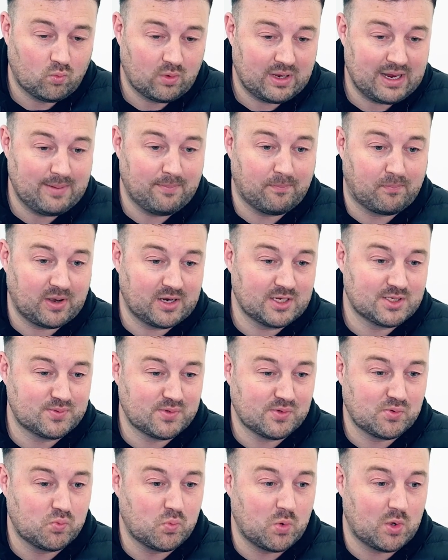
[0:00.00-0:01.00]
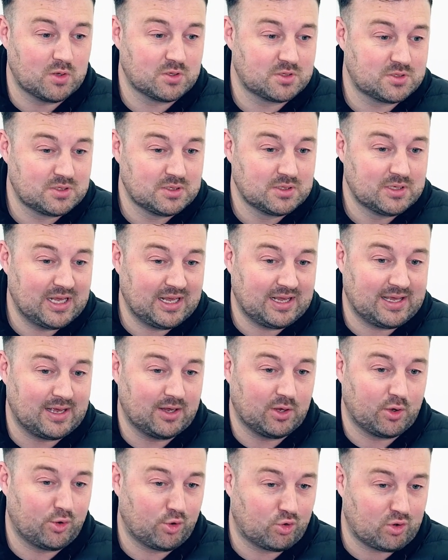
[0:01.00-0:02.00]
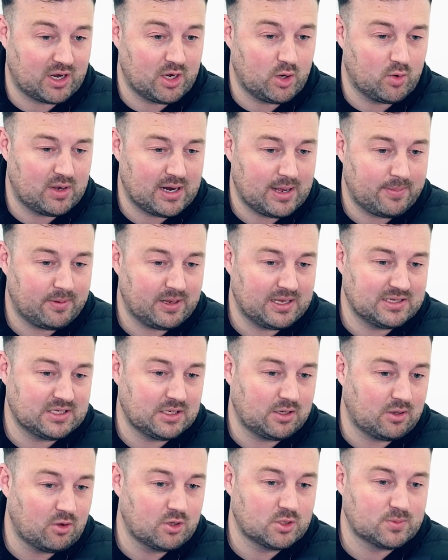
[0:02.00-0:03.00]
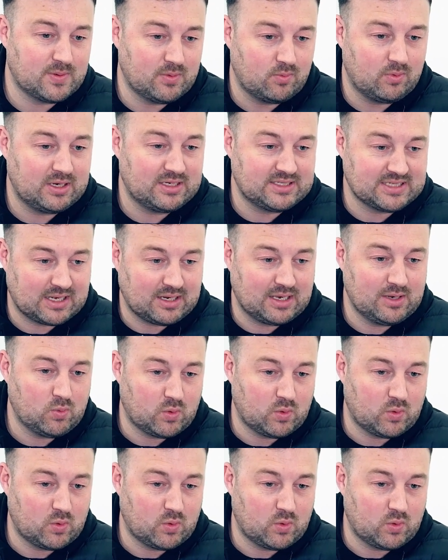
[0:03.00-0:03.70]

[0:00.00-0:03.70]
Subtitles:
in principle, whilst it can go and create you an app, is it going to be exactly